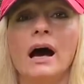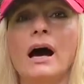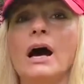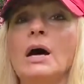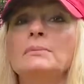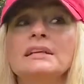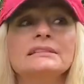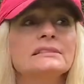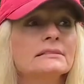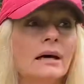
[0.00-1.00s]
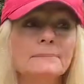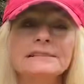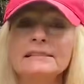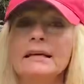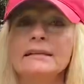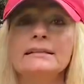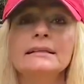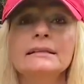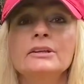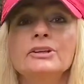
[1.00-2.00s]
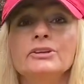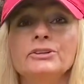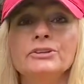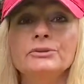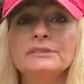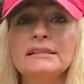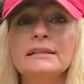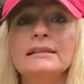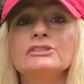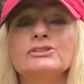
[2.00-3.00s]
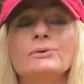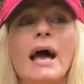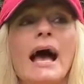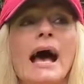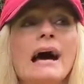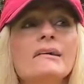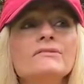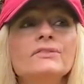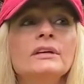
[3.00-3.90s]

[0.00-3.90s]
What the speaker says: It's upcycling. You're using things you have.